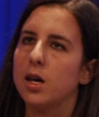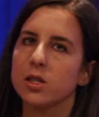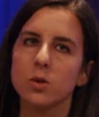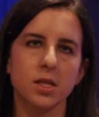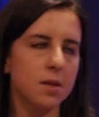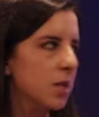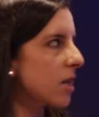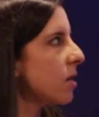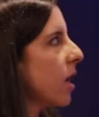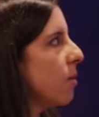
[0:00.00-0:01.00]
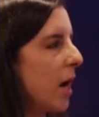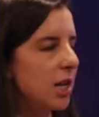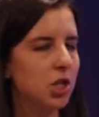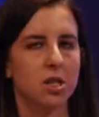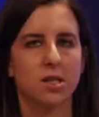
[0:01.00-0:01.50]
So it seems like a lot of
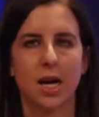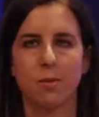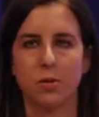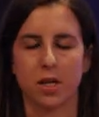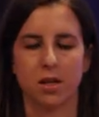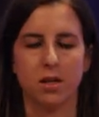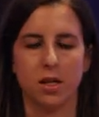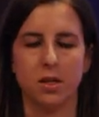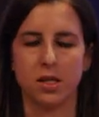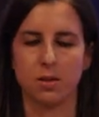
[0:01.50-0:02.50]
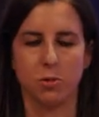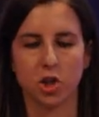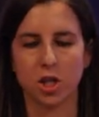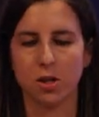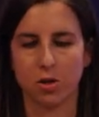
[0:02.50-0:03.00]
magic is happening in this
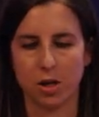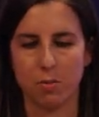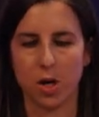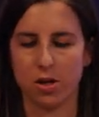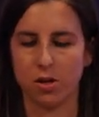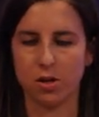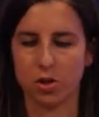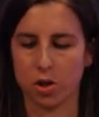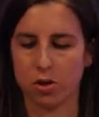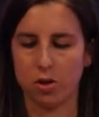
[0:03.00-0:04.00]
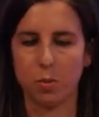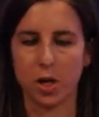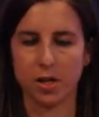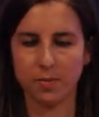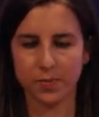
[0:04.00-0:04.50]
machine learning model circle,
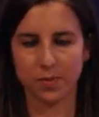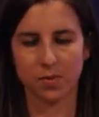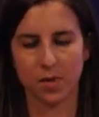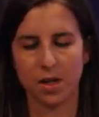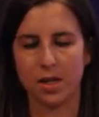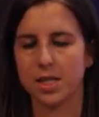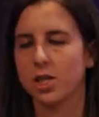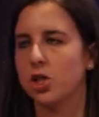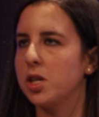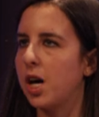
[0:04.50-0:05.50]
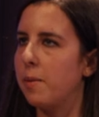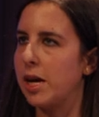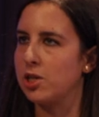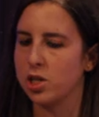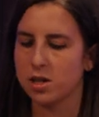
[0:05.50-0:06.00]
but it's actually not
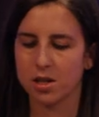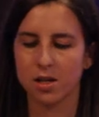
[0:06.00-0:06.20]
magic.